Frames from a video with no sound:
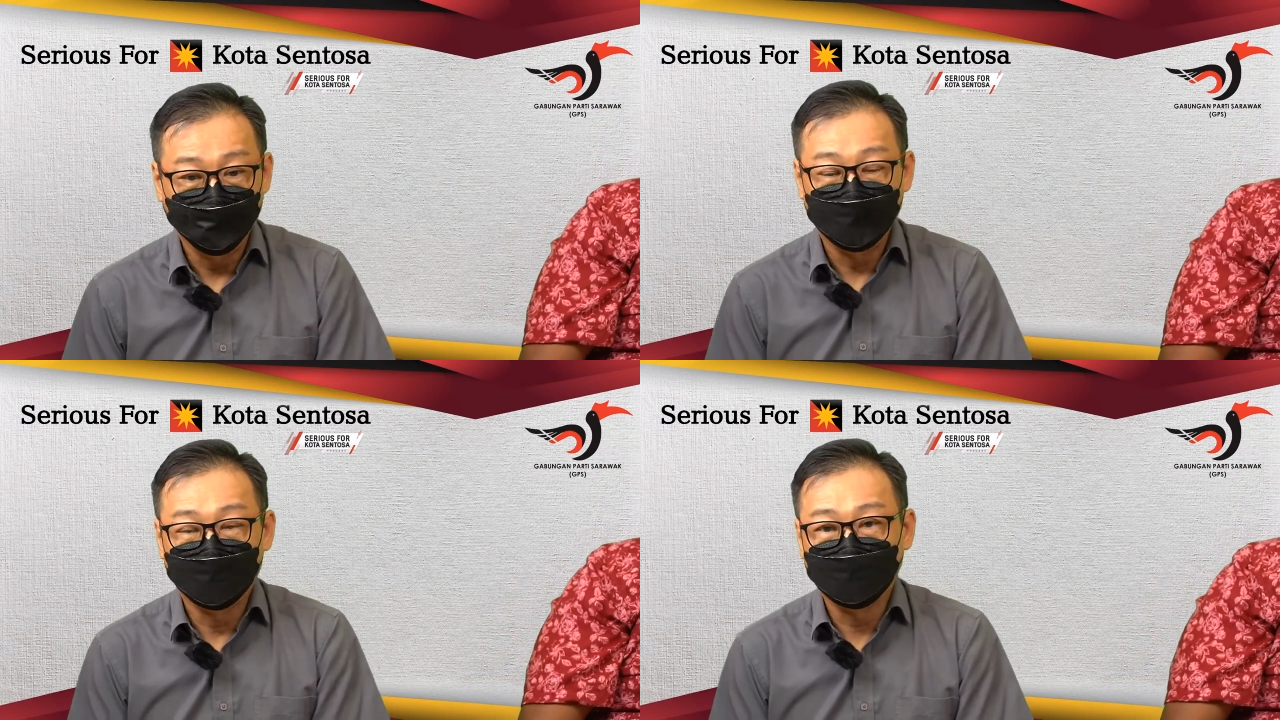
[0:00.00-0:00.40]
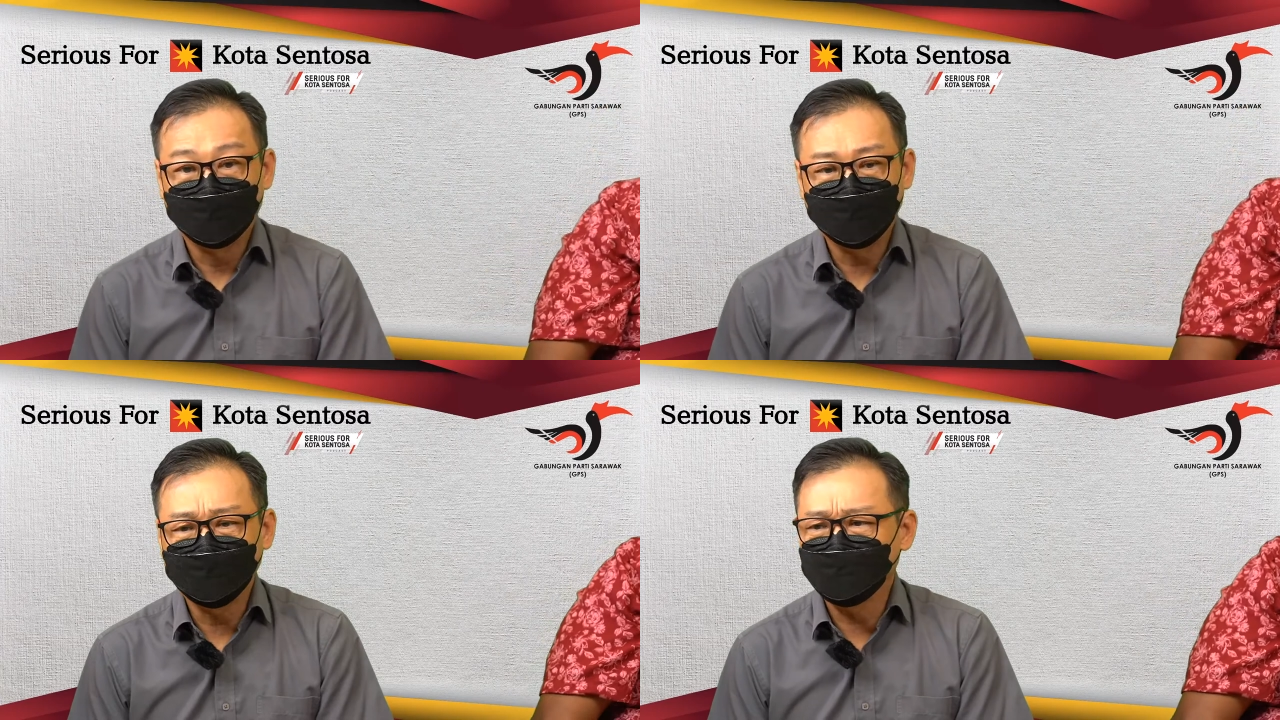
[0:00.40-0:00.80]
Uh, I
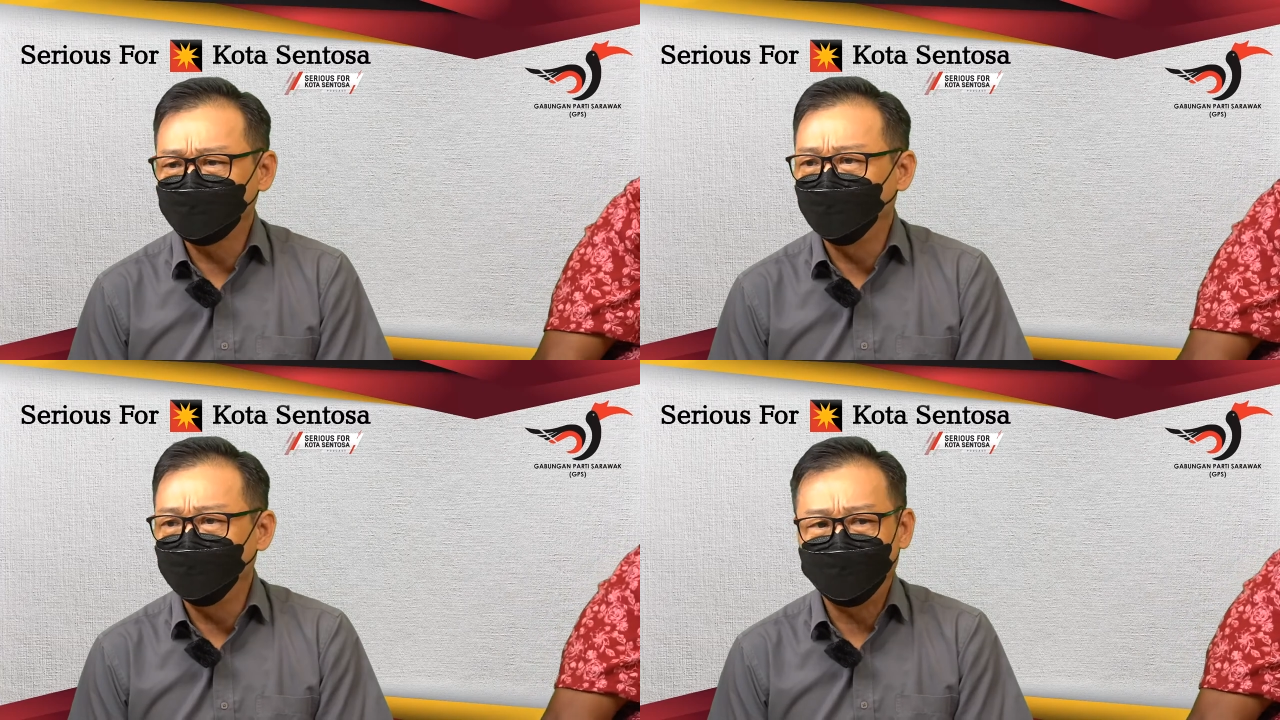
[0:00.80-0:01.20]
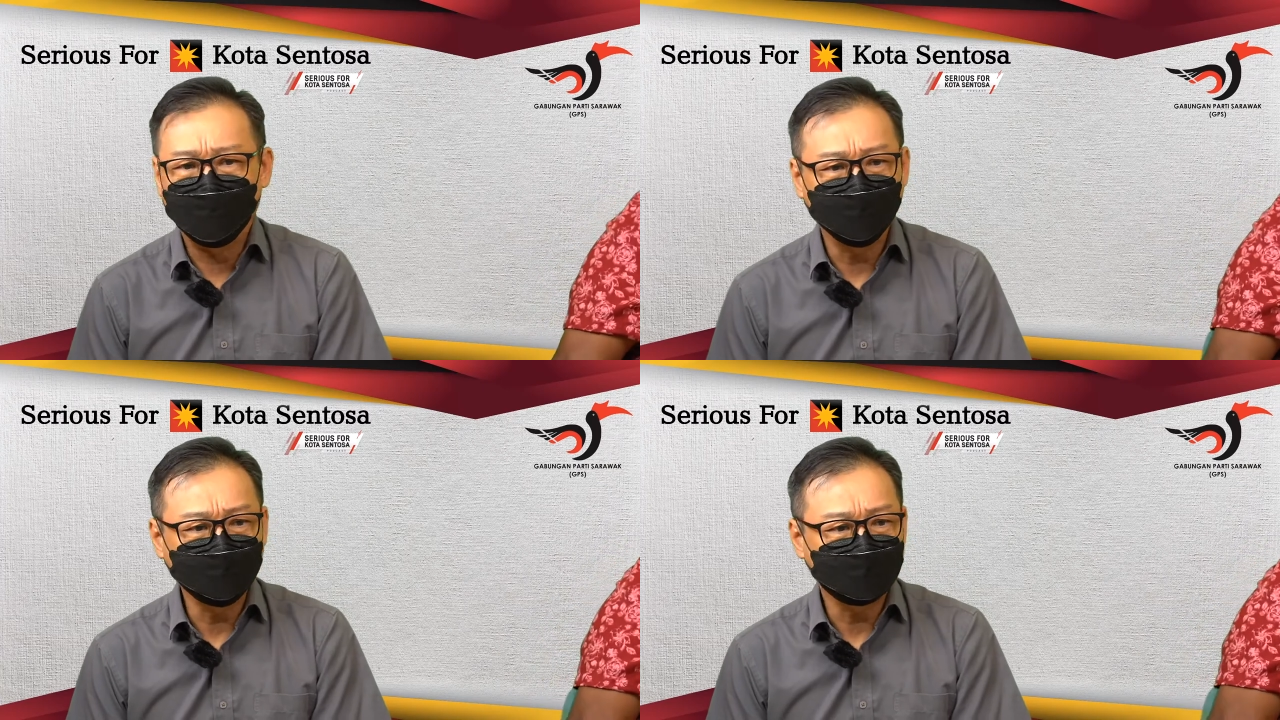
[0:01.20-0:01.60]
think 12
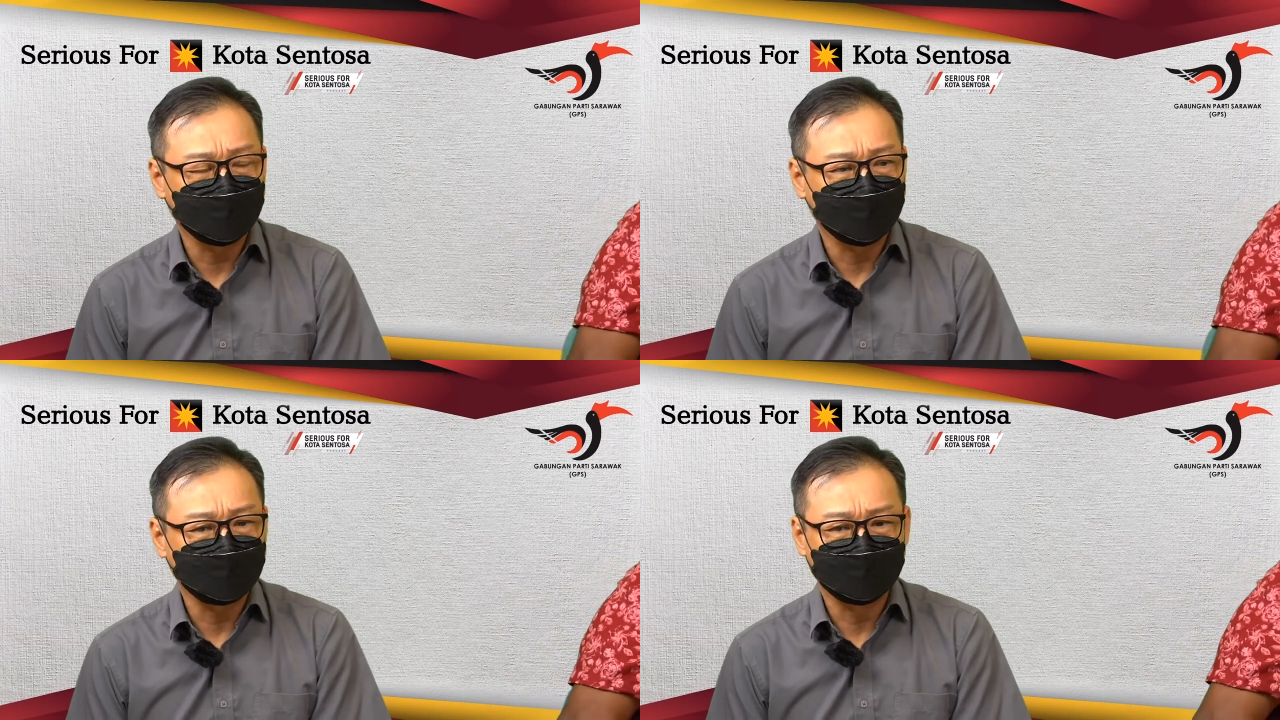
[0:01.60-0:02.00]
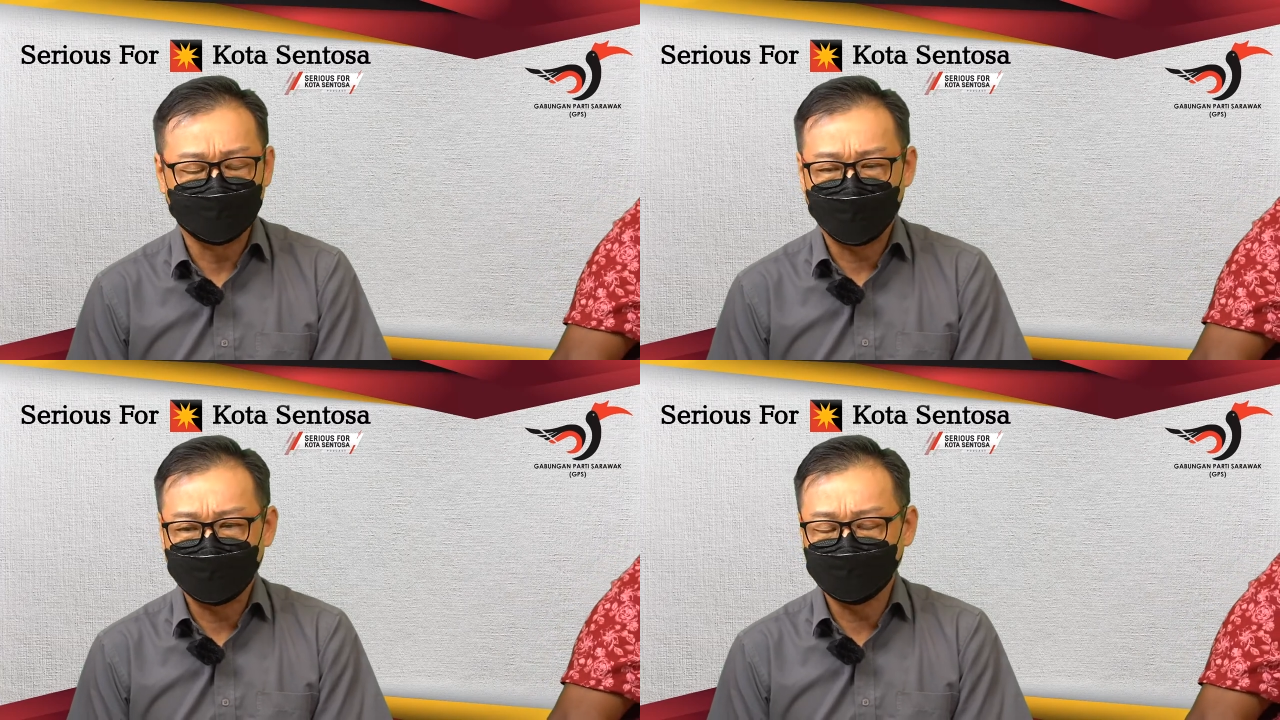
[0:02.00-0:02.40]
miles, uh,
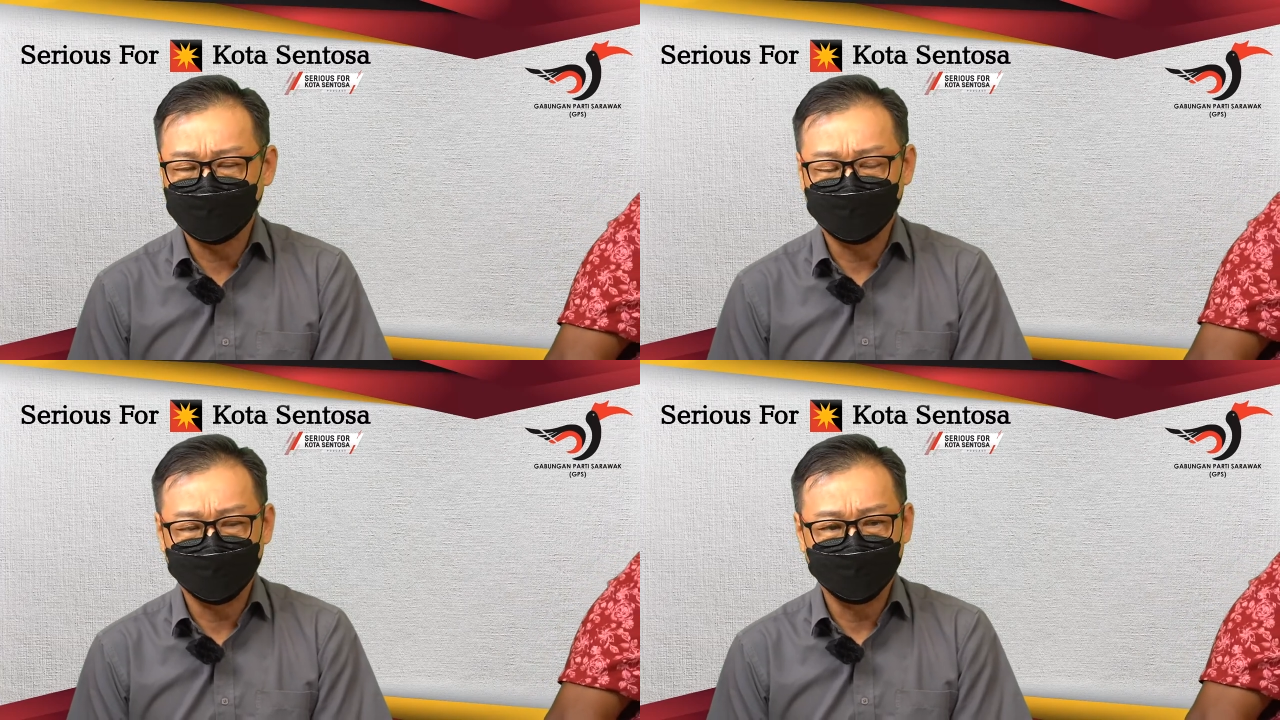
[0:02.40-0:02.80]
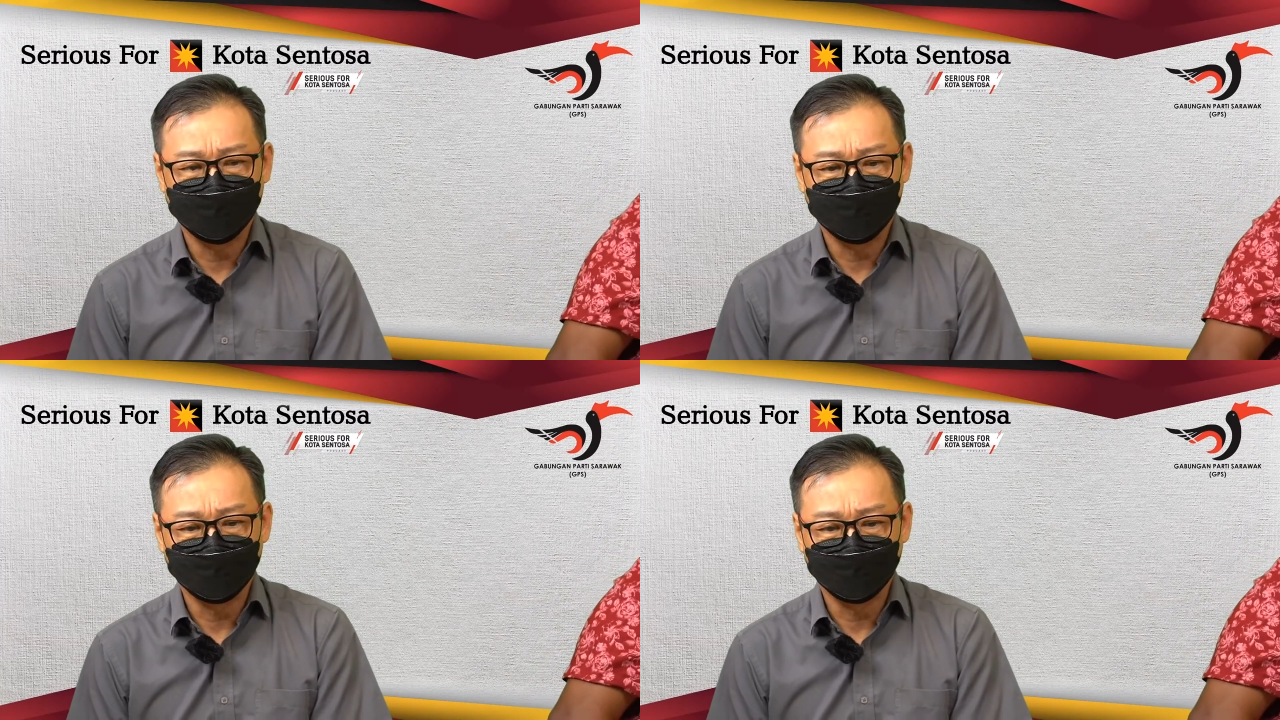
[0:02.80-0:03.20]
Jalan
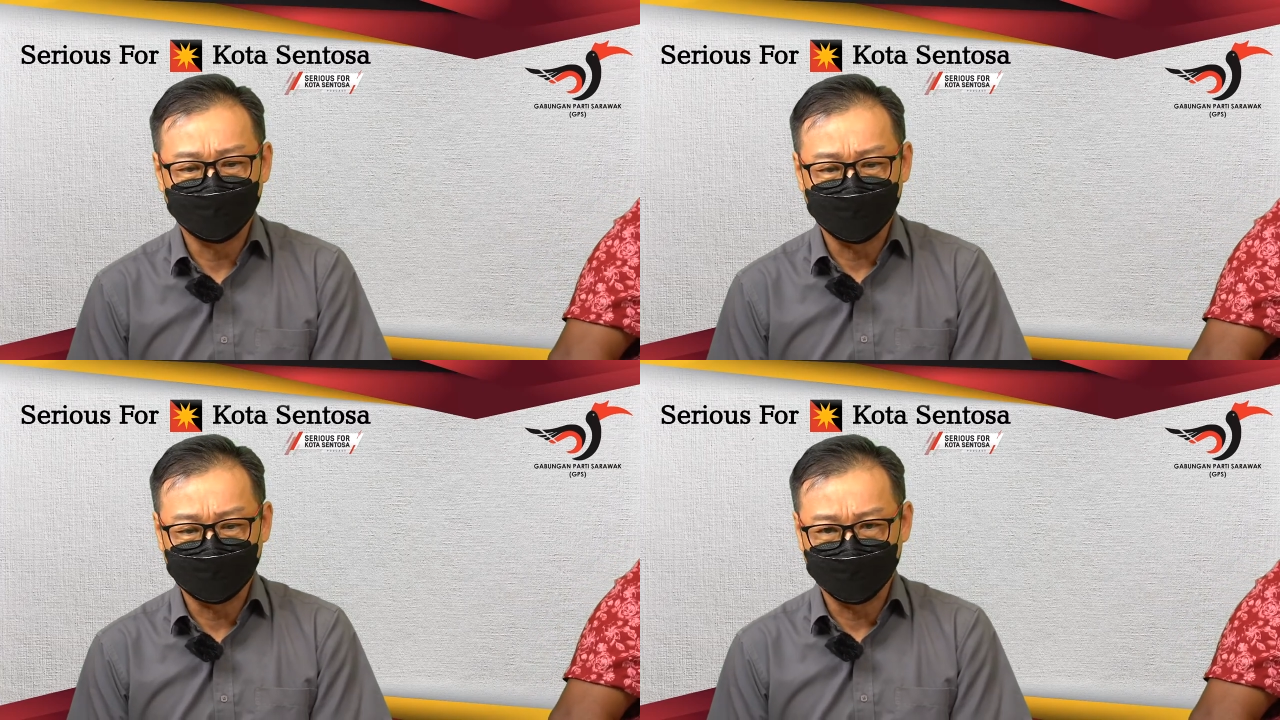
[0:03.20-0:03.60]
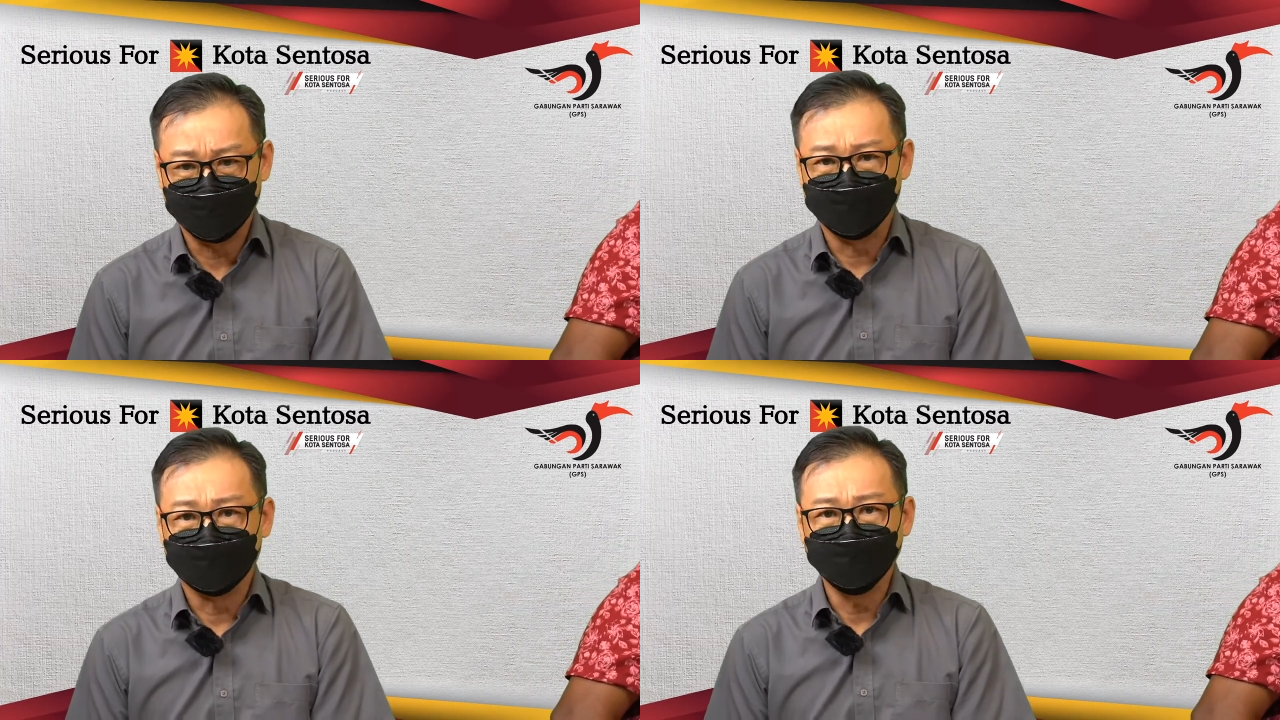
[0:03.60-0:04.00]
Serian, Kuching
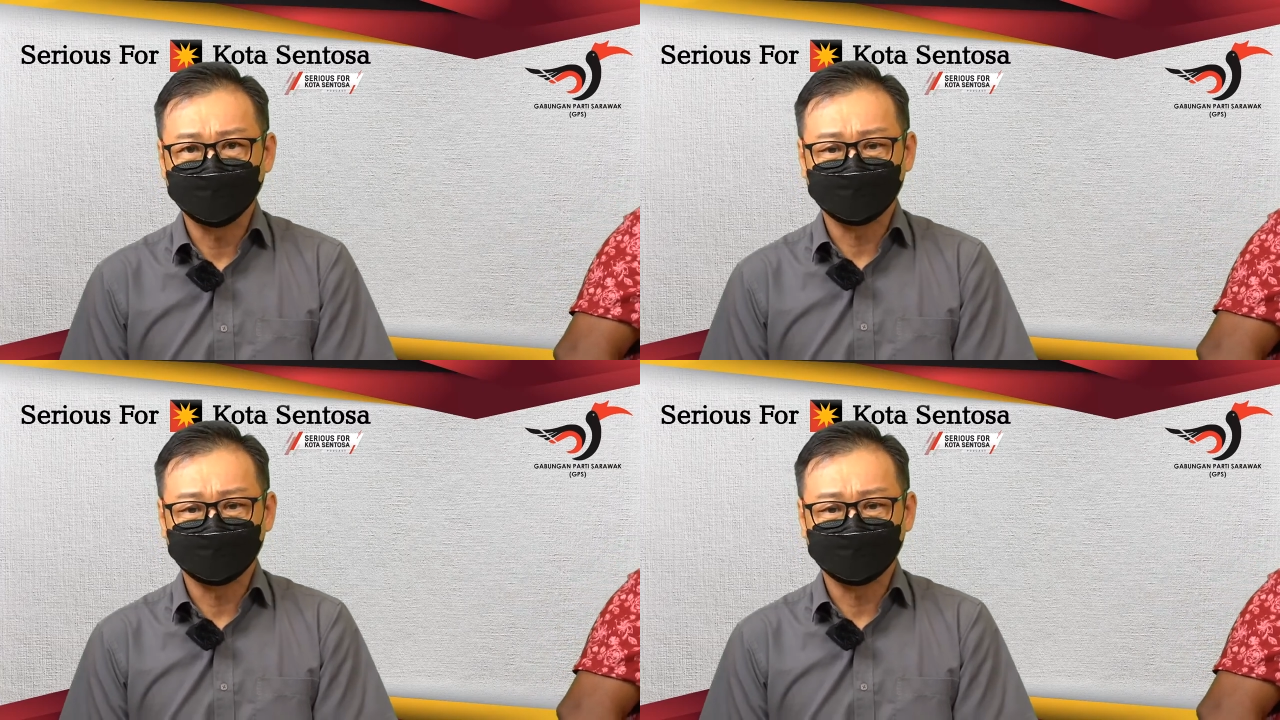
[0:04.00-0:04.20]
Serian Road.